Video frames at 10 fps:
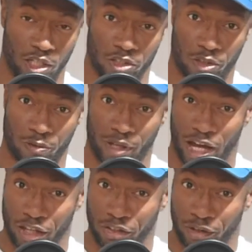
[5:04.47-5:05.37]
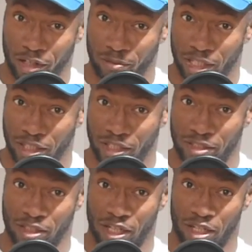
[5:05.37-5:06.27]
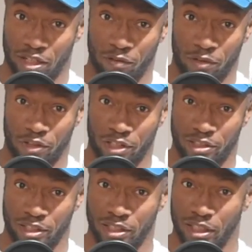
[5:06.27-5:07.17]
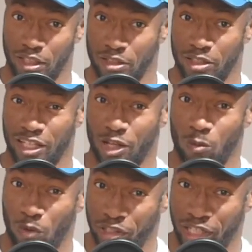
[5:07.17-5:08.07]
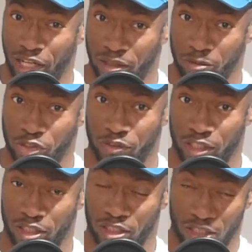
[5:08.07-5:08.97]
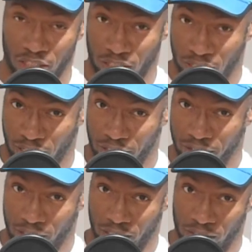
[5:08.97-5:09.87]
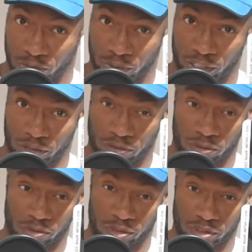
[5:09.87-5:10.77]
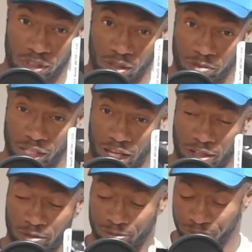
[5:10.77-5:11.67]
So highly recommend this. If you're looking to get one diadem string, I say try out Solstice Black.